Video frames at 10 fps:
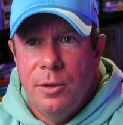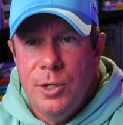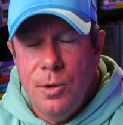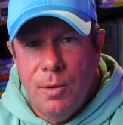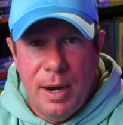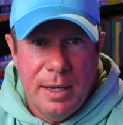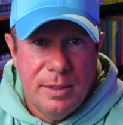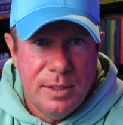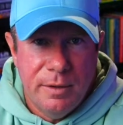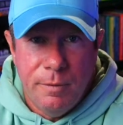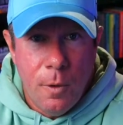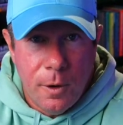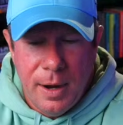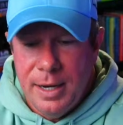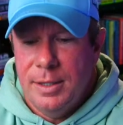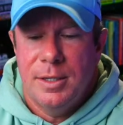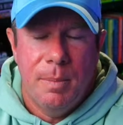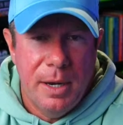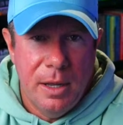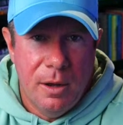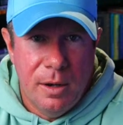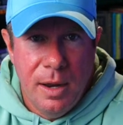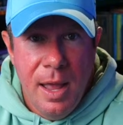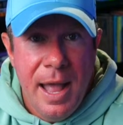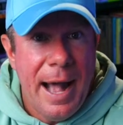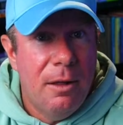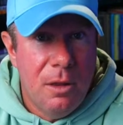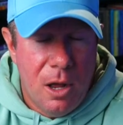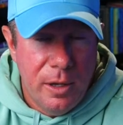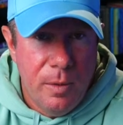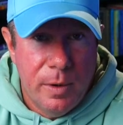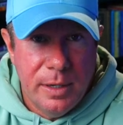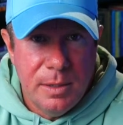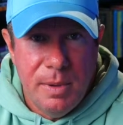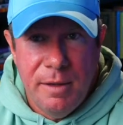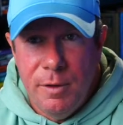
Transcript: 2 credits to 4 credits, depending on how long you want it to be.